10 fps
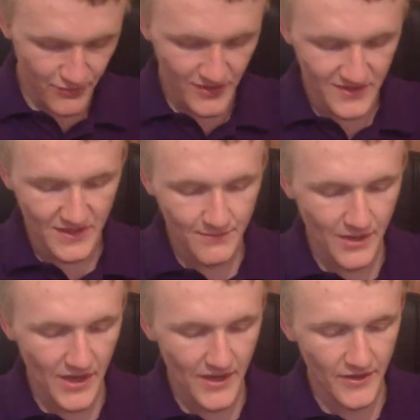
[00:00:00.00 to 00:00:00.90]
Printed
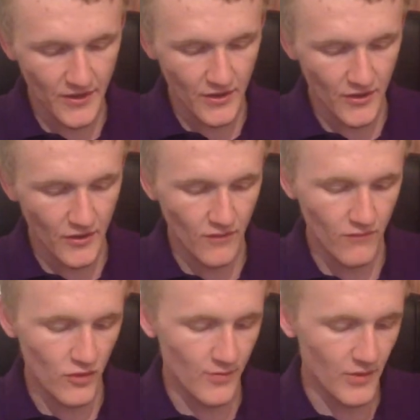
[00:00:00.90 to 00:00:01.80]
by
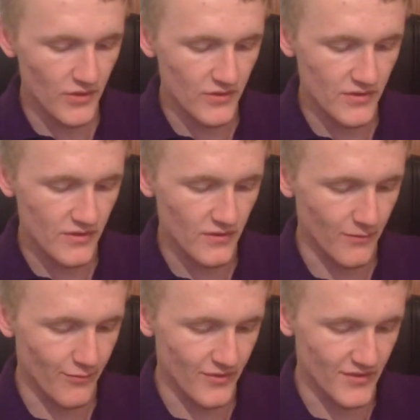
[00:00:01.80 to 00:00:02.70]
robots.
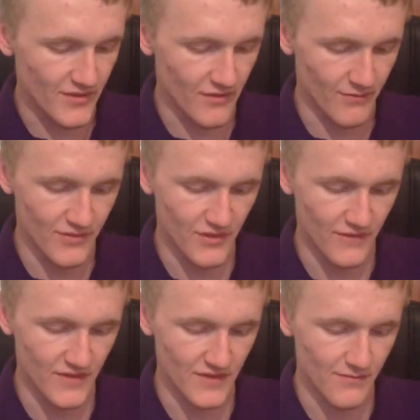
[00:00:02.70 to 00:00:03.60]
So
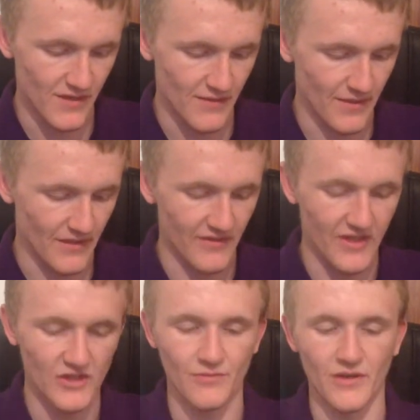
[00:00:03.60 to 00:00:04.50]
obviously it's made in
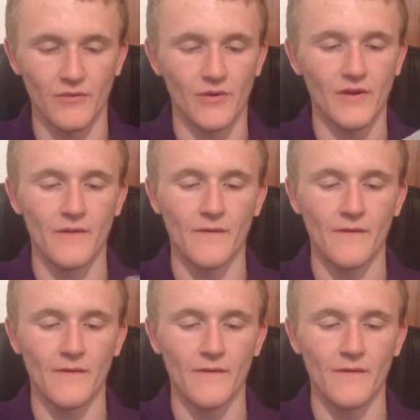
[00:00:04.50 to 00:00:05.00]
Bangladesh, but either way,